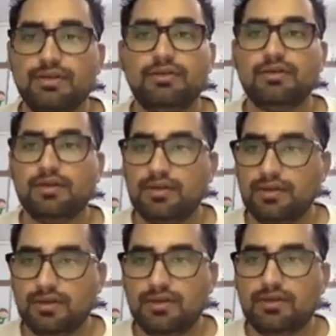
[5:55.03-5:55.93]
in
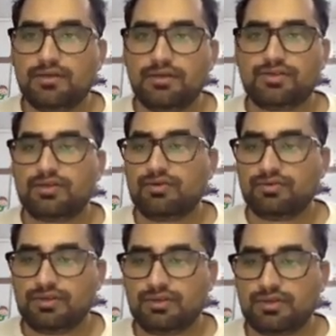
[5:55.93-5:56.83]

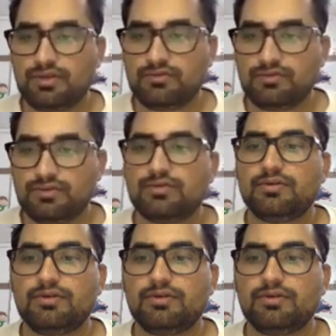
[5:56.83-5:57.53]
DigitalOcean account